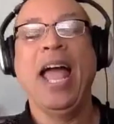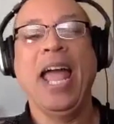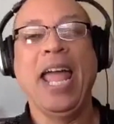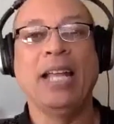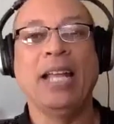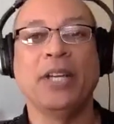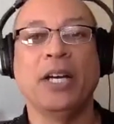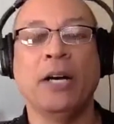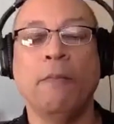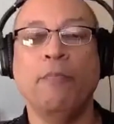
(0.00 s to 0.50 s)

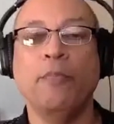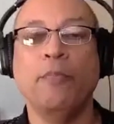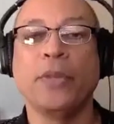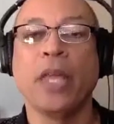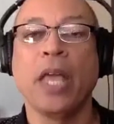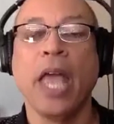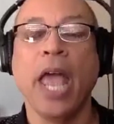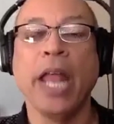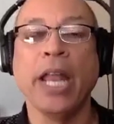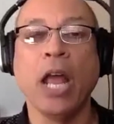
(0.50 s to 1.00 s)

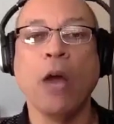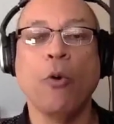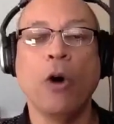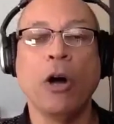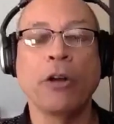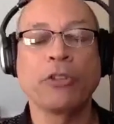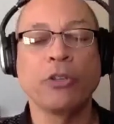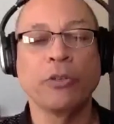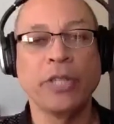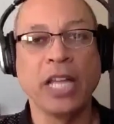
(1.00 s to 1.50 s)

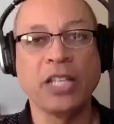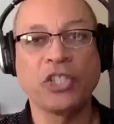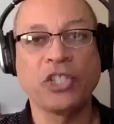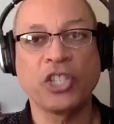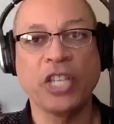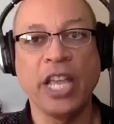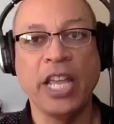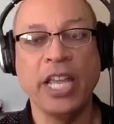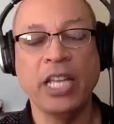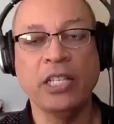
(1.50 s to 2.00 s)
And I walked
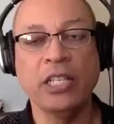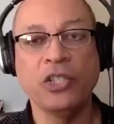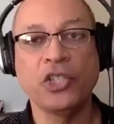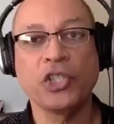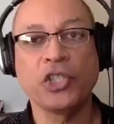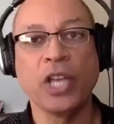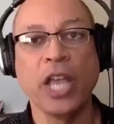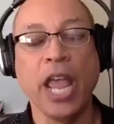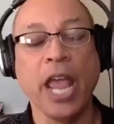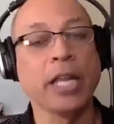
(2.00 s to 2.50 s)
on that
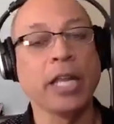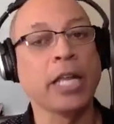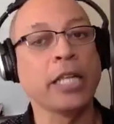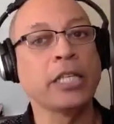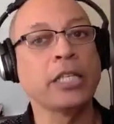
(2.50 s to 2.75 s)
stage,